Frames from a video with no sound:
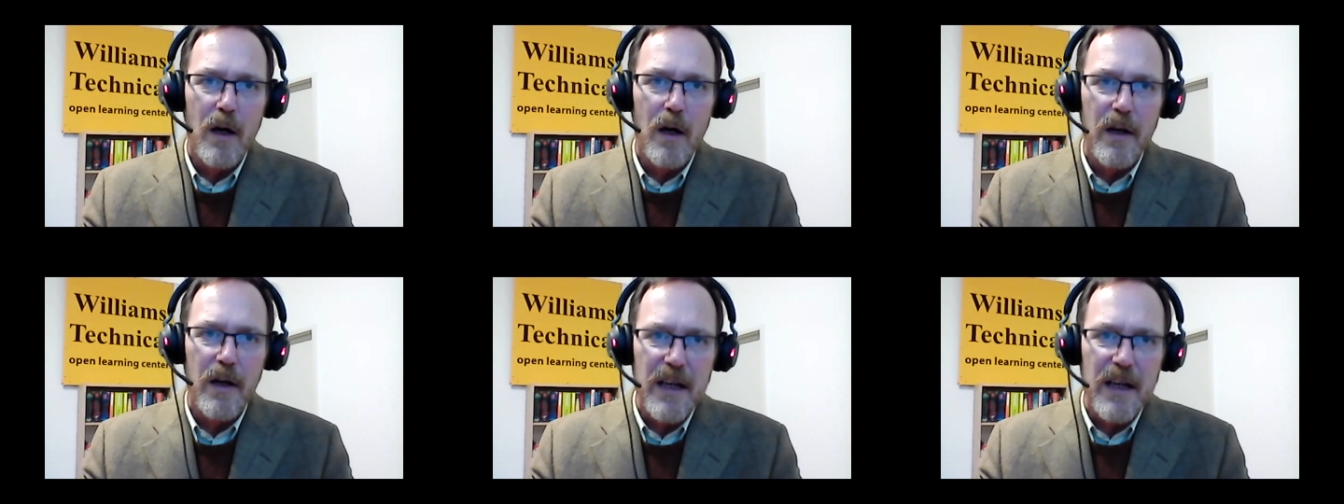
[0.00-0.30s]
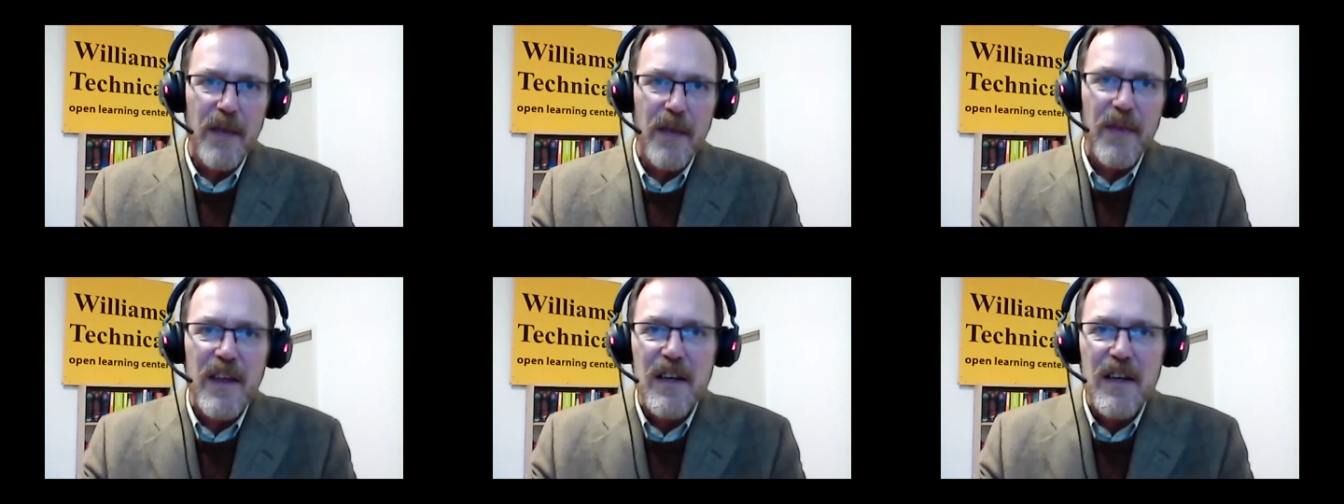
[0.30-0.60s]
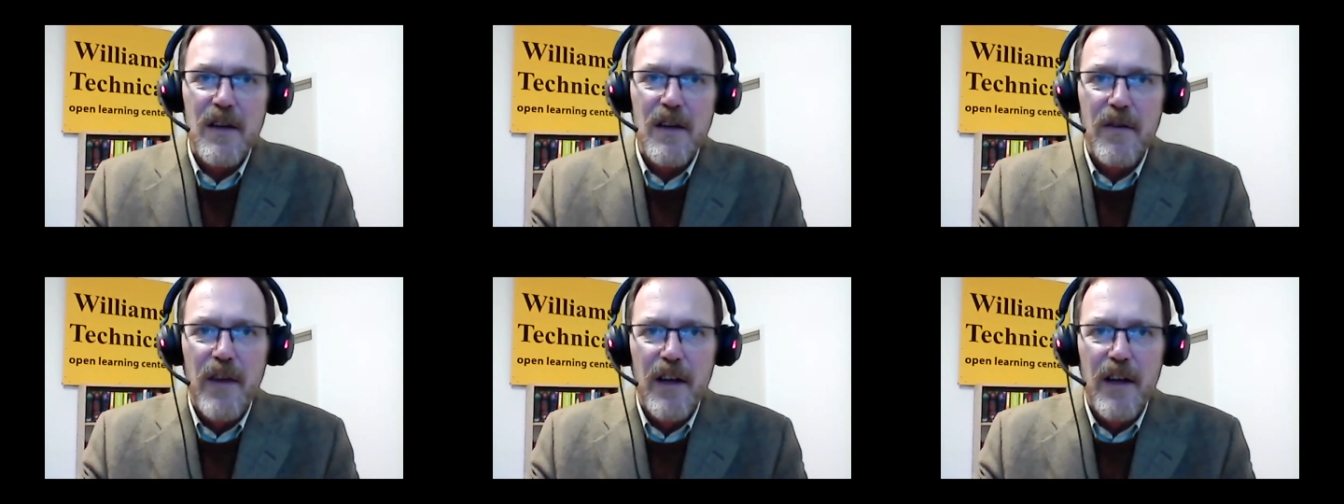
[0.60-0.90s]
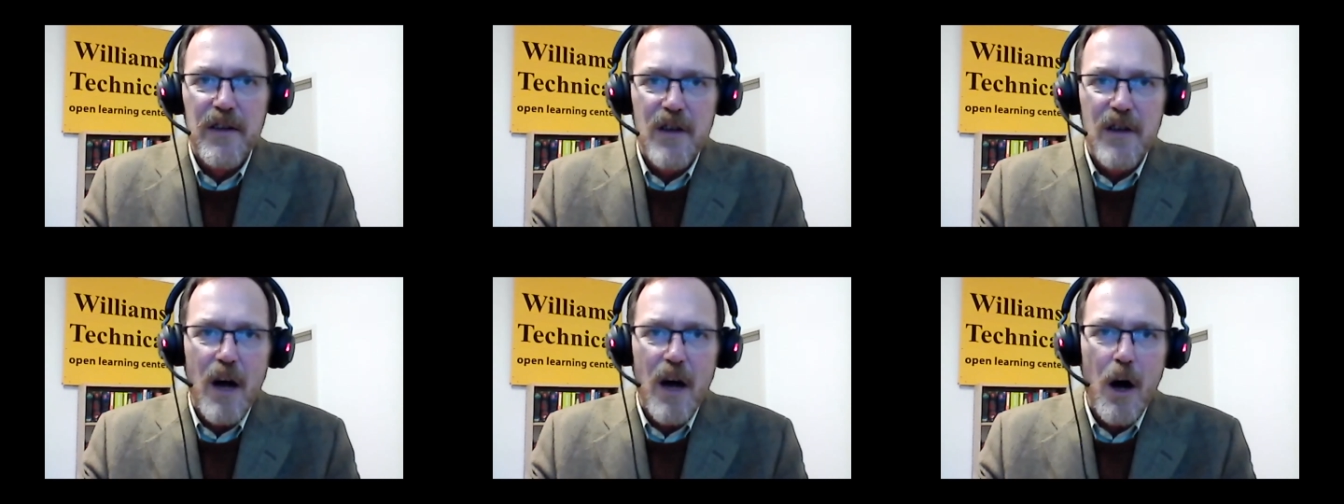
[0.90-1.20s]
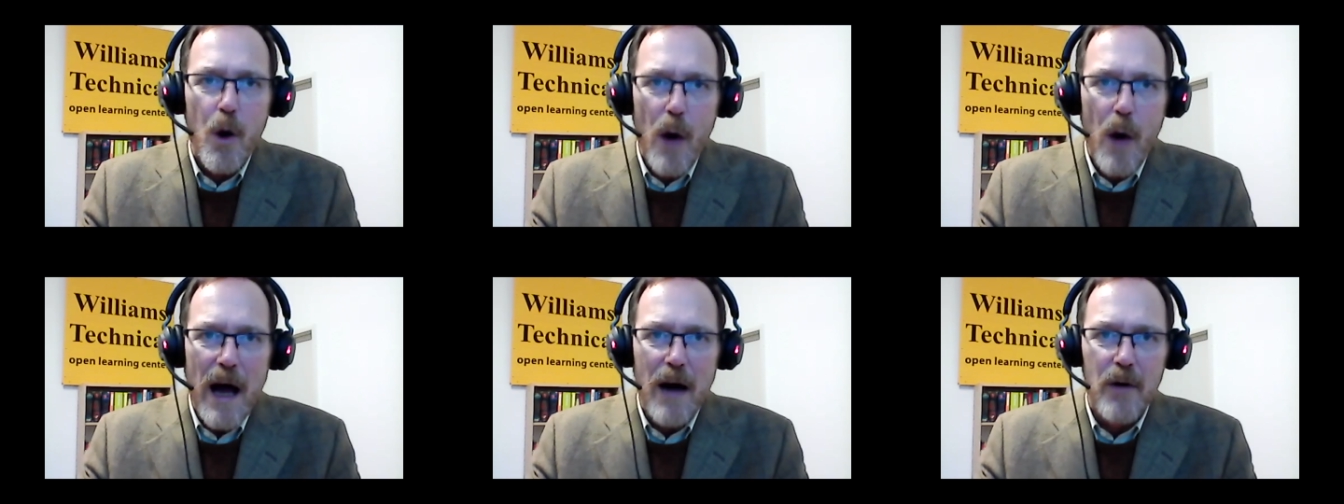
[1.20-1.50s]
get the
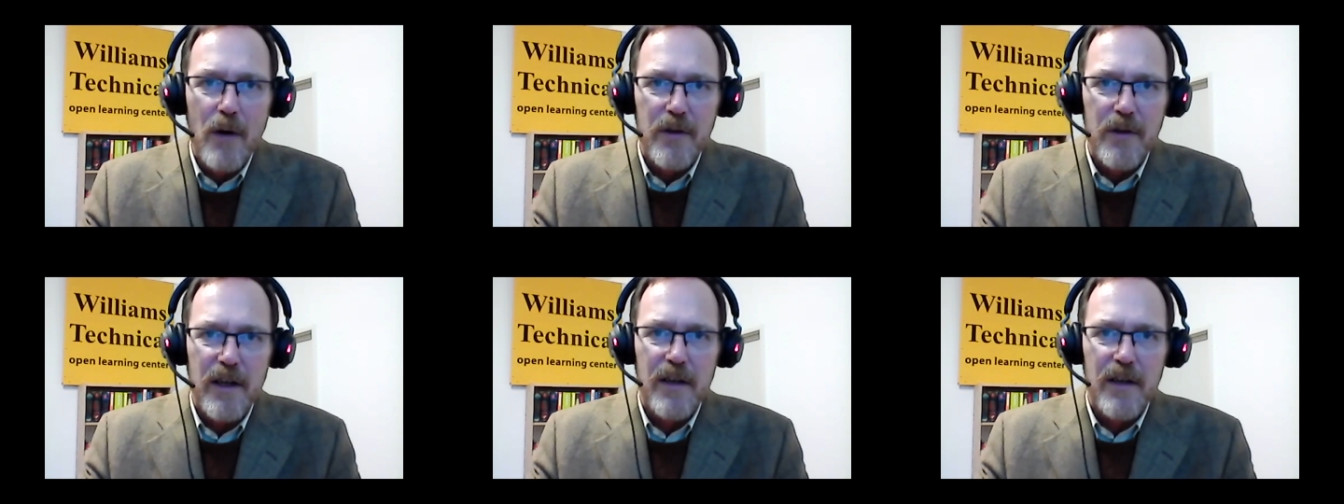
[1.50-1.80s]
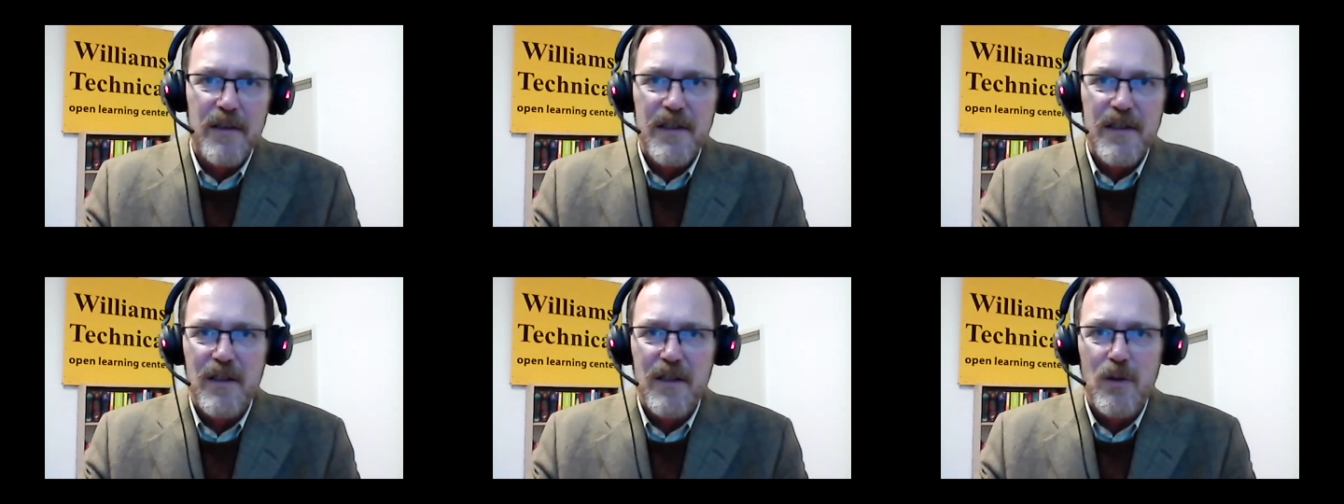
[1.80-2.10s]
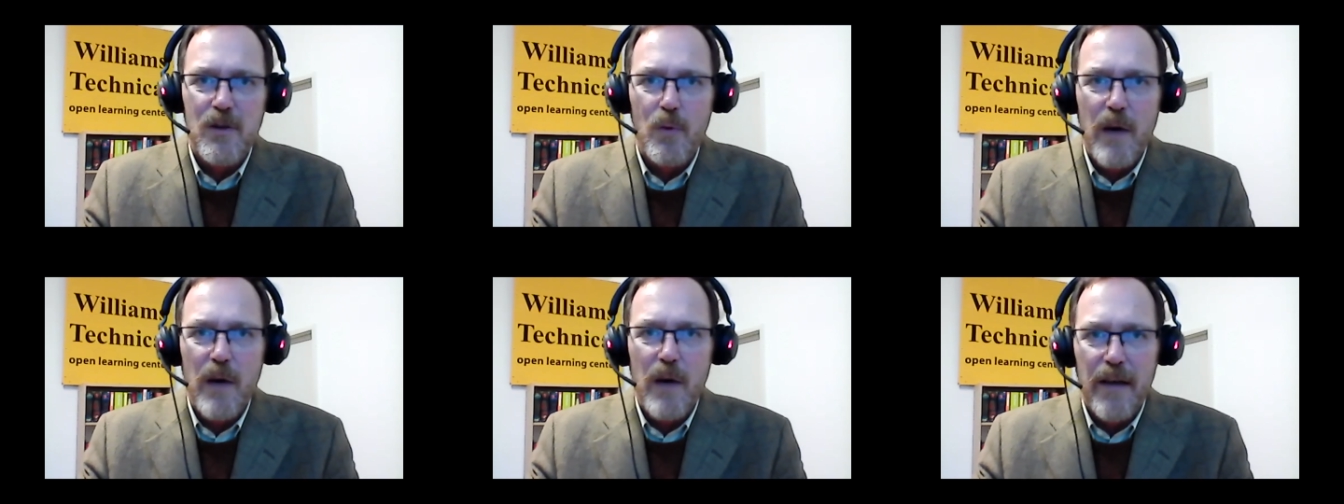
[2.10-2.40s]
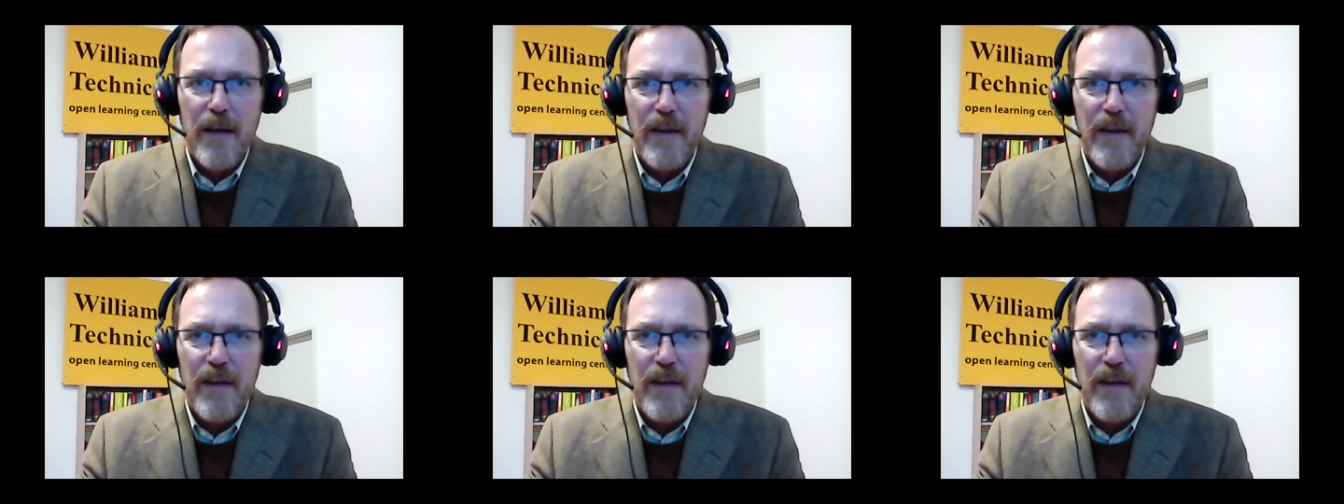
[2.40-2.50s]
no out in such a way